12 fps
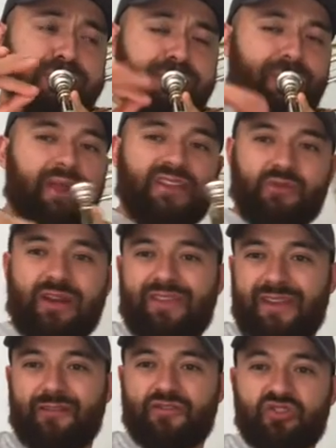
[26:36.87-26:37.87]
That's what I
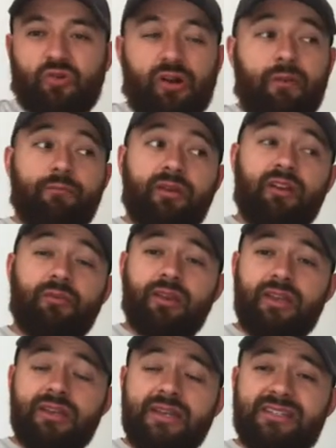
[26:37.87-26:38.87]
think of short. But it
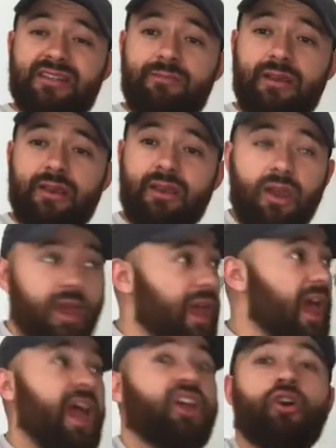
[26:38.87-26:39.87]
really needs to be
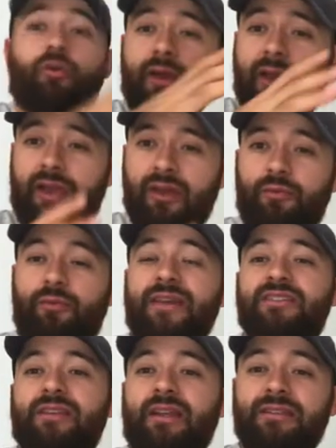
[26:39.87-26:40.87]
echoey and
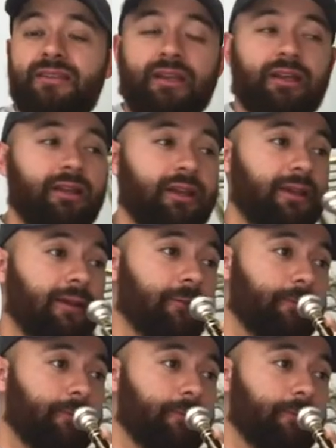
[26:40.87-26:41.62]
resonant and clean.